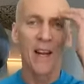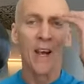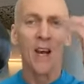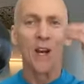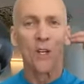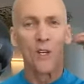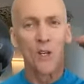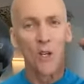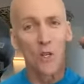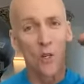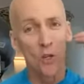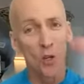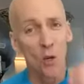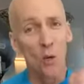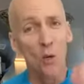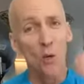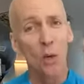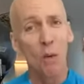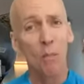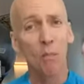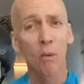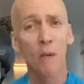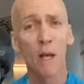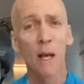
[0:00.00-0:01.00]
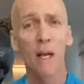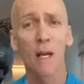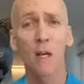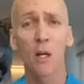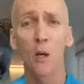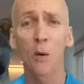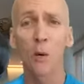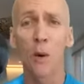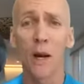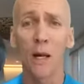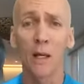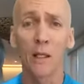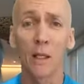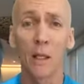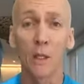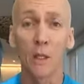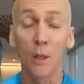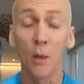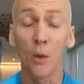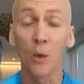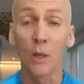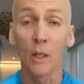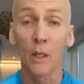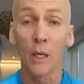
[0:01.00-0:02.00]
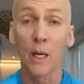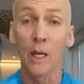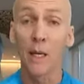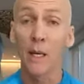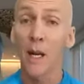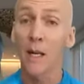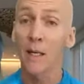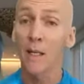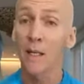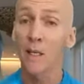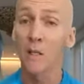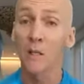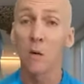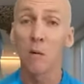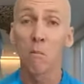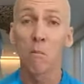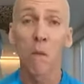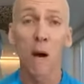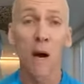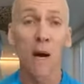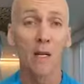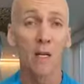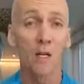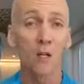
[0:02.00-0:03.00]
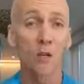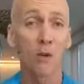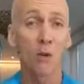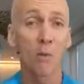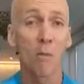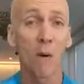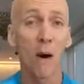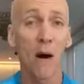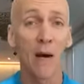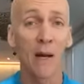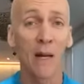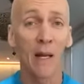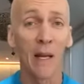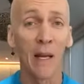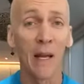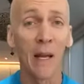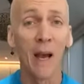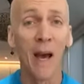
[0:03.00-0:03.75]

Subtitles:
To do the plank correctly, you are connecting your mind and your body.